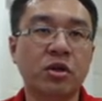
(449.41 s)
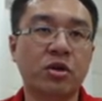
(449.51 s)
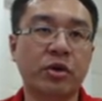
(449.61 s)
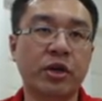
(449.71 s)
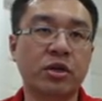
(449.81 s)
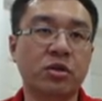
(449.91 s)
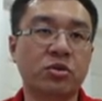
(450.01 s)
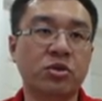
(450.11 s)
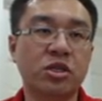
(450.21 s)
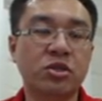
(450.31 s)
going to
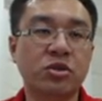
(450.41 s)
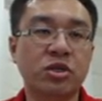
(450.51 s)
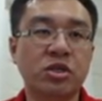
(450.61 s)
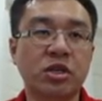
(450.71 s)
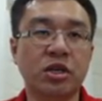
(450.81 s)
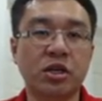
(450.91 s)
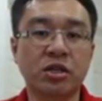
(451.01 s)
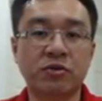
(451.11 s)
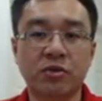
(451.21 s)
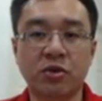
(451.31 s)
g3 and
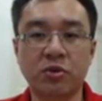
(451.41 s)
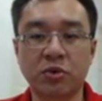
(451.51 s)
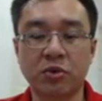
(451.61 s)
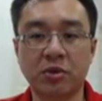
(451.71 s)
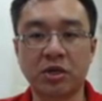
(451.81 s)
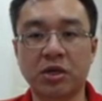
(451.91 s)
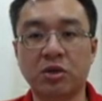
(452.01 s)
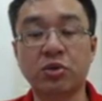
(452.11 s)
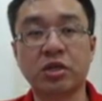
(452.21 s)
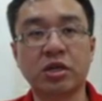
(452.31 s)
h4 will be
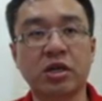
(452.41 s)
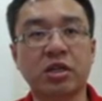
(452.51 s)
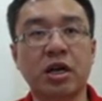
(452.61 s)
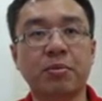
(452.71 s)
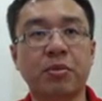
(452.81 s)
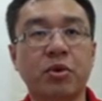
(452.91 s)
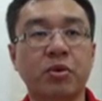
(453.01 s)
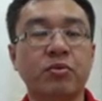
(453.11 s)
losing a tempo.